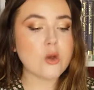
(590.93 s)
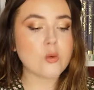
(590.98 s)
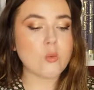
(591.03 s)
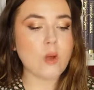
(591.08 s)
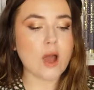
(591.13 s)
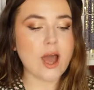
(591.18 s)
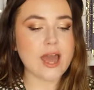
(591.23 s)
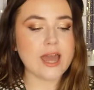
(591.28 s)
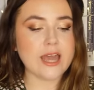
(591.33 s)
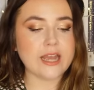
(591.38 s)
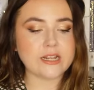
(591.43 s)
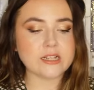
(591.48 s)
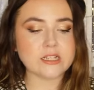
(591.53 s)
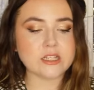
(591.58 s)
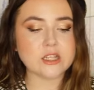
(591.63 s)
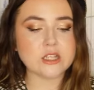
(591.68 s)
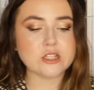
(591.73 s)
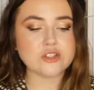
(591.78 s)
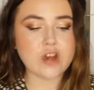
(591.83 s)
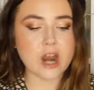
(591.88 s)
were
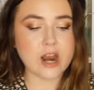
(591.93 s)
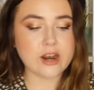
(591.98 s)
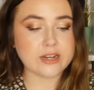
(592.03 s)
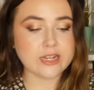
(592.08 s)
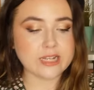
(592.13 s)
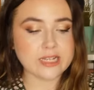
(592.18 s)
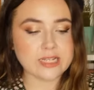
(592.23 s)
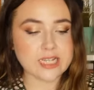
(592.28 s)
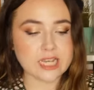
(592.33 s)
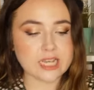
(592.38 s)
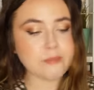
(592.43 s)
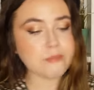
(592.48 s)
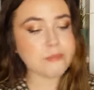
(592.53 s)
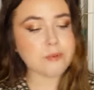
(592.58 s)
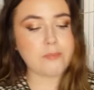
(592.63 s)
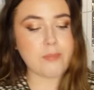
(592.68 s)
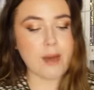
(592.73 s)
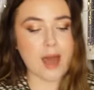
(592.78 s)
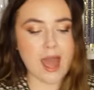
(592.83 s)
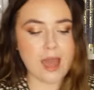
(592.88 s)
Into the Drowning Deep
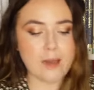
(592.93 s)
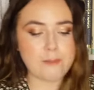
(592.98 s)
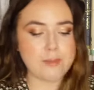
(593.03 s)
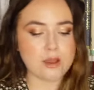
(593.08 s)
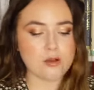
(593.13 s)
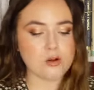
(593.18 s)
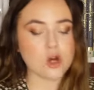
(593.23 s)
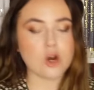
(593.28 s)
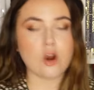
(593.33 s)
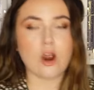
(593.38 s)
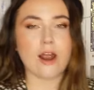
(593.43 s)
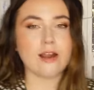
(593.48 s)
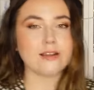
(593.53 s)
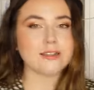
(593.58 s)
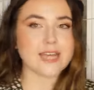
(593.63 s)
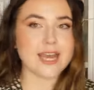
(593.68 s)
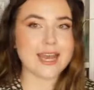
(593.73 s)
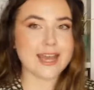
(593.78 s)
by Mira Grant,